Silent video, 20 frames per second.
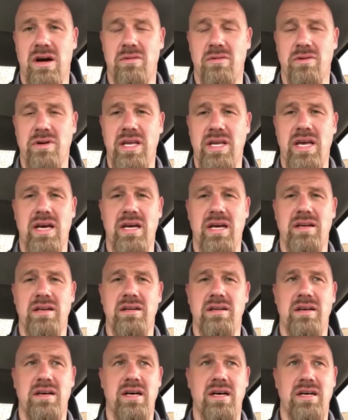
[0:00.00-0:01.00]
I would get
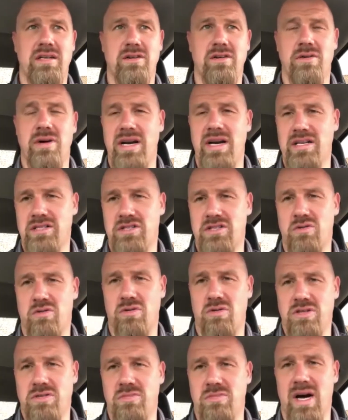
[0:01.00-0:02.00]
uh, credits
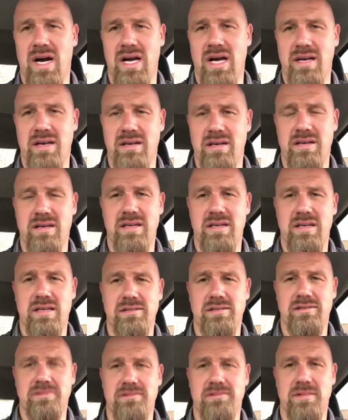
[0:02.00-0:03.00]
towards my
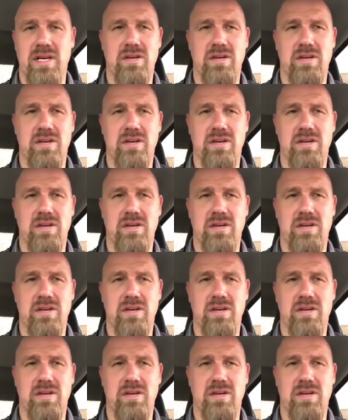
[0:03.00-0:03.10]
um,